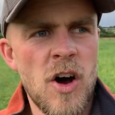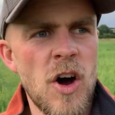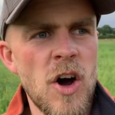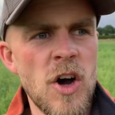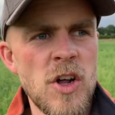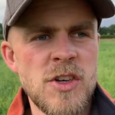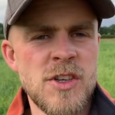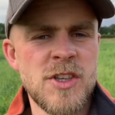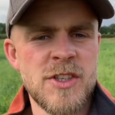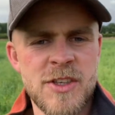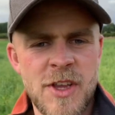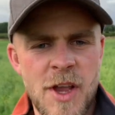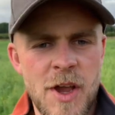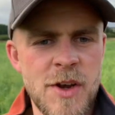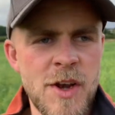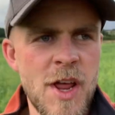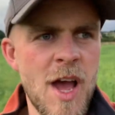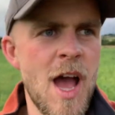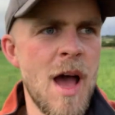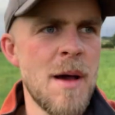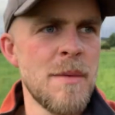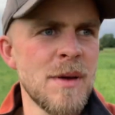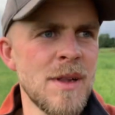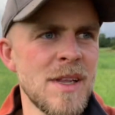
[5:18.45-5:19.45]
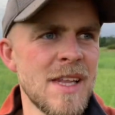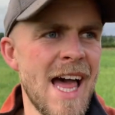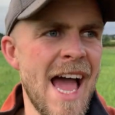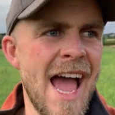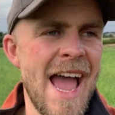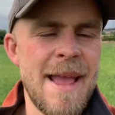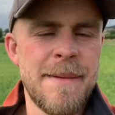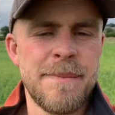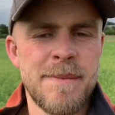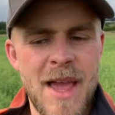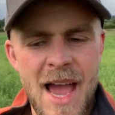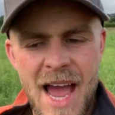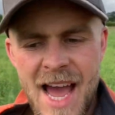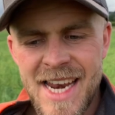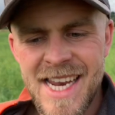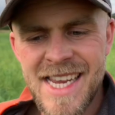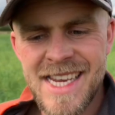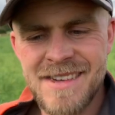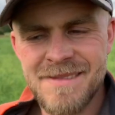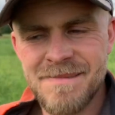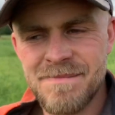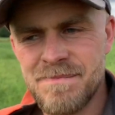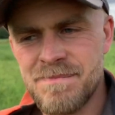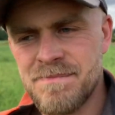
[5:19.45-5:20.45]
Undersown Herbal Ley, and
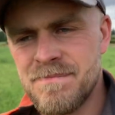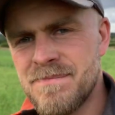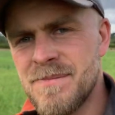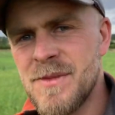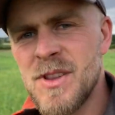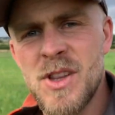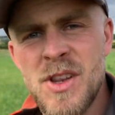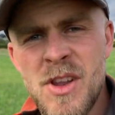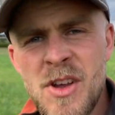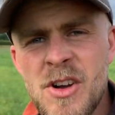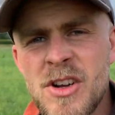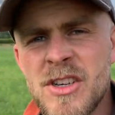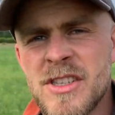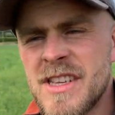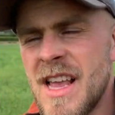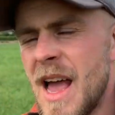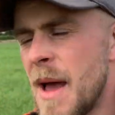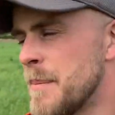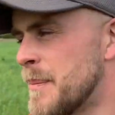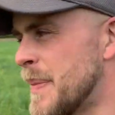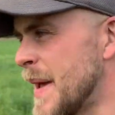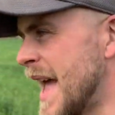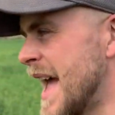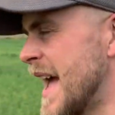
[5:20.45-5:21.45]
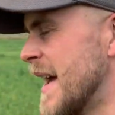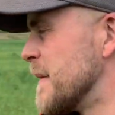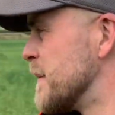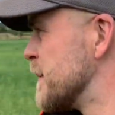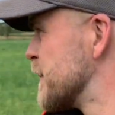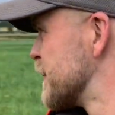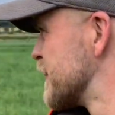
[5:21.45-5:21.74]
it looks a bit